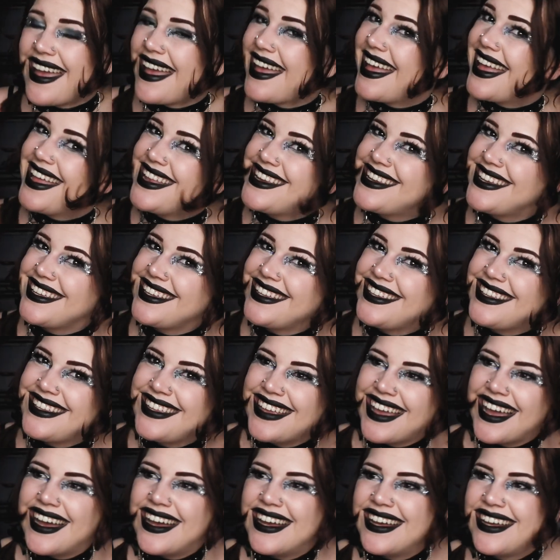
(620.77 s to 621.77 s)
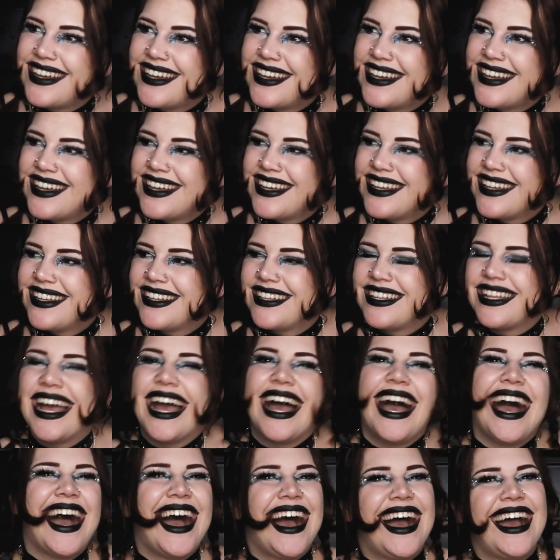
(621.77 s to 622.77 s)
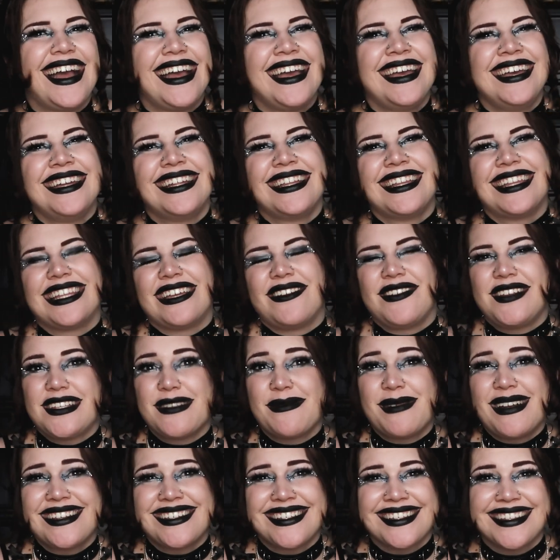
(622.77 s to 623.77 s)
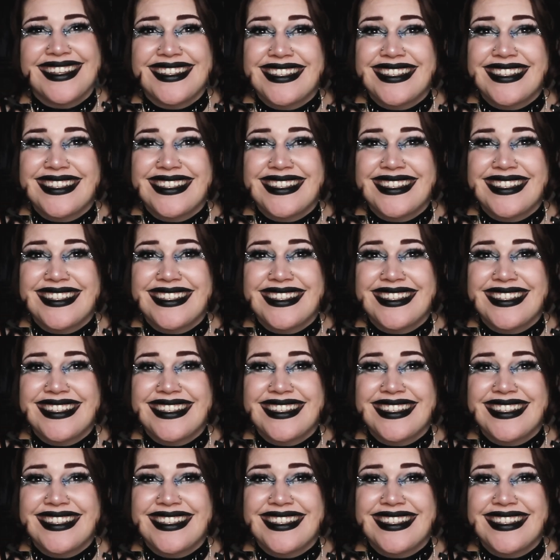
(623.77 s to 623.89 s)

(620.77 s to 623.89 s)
And yeah, I love you so much.